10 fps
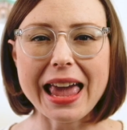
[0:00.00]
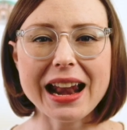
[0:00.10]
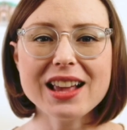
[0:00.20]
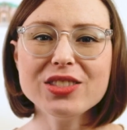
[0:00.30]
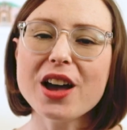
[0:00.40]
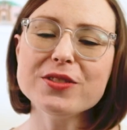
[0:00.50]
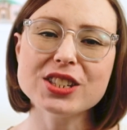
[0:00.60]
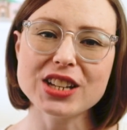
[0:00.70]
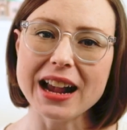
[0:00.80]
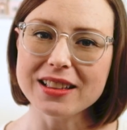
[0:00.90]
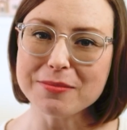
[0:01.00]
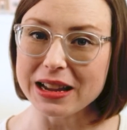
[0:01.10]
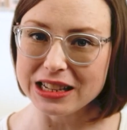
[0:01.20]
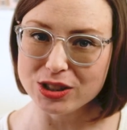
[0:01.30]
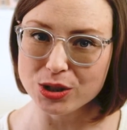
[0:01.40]
And I love styling my
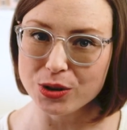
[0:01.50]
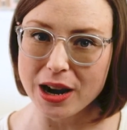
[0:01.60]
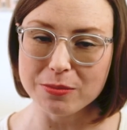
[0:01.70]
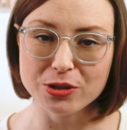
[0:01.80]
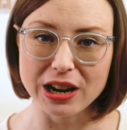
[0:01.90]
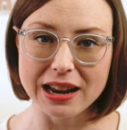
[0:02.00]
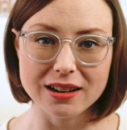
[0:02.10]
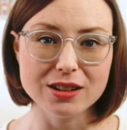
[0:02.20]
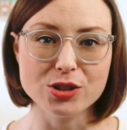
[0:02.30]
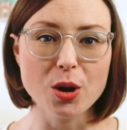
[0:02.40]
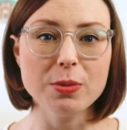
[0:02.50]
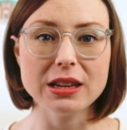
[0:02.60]
Instagram grid in Adobe